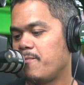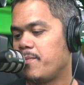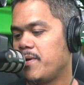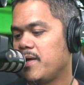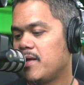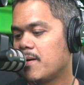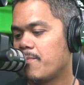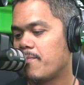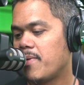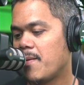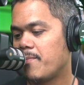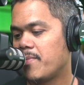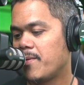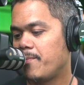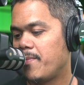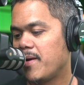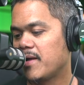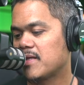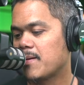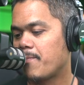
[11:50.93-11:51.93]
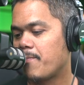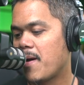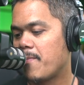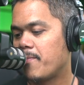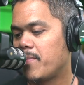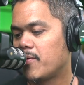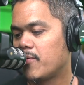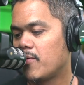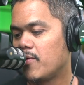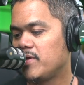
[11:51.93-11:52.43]
Peter Piper picked a
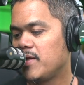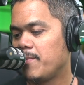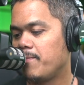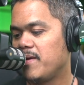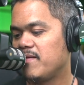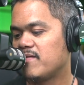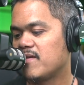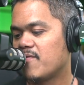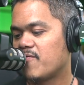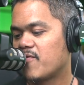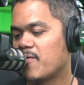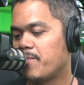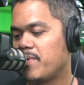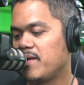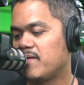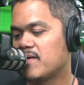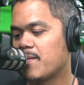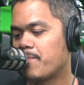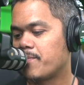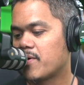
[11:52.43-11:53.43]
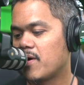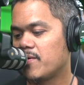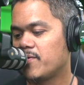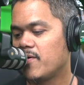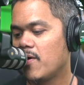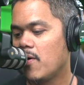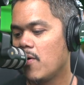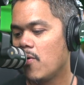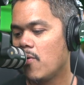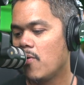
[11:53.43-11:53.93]
pepperoni pizza from Pizza
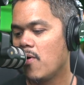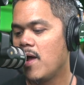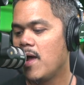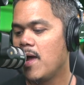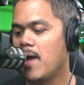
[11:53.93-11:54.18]
Pronto.